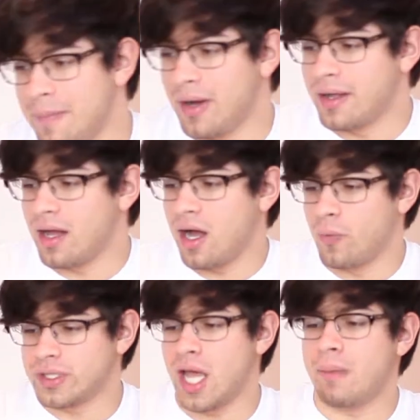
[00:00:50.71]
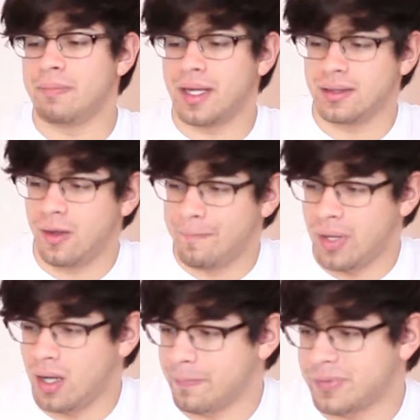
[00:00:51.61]
But with the help of my little
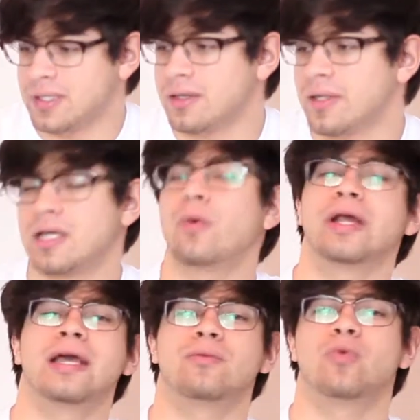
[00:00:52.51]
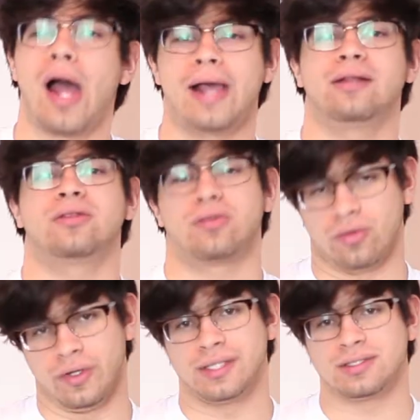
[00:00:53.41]
pump here, I think we're going to get right
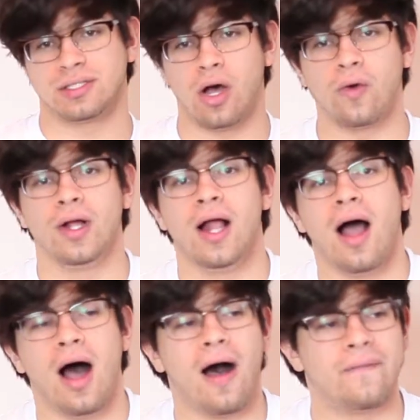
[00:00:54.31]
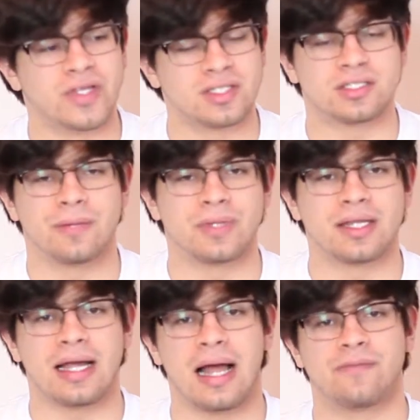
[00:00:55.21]
through it. So this is something
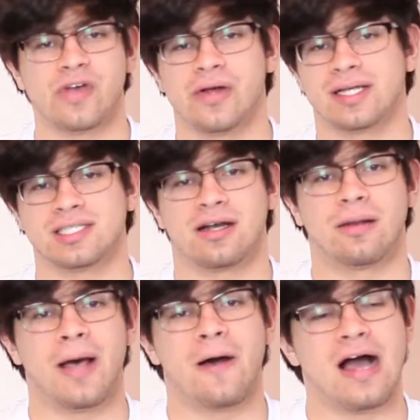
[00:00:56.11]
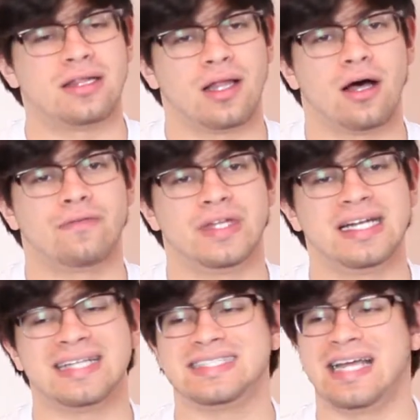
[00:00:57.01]
that I'm very excited about. I love the
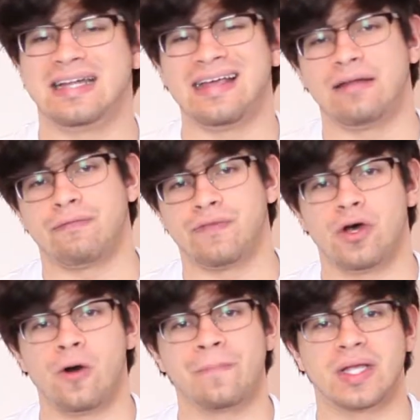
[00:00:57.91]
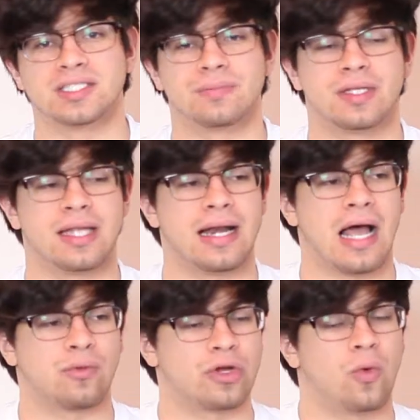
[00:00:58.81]
1988 film. It's something that
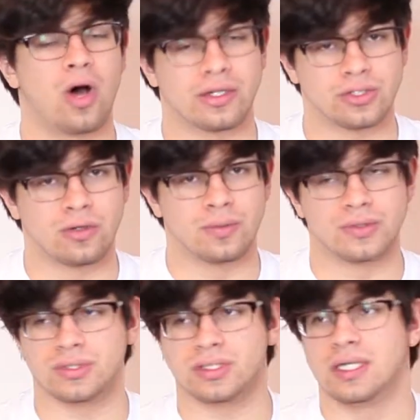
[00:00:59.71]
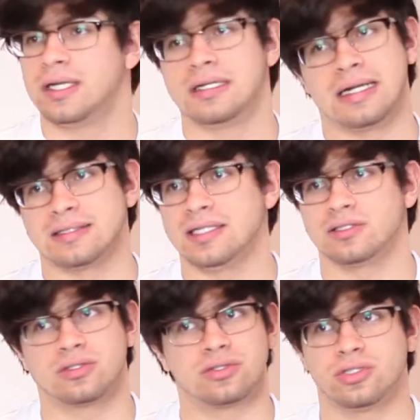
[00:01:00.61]
I rewatch almost at
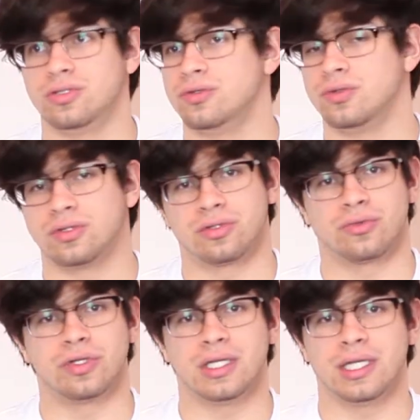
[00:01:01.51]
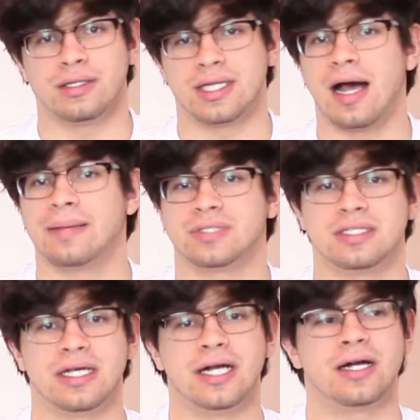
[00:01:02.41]
least 2 to 3 times a
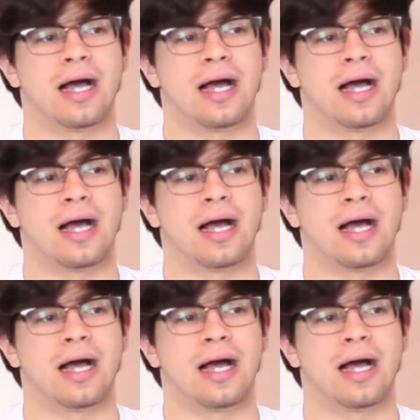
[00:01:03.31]
year.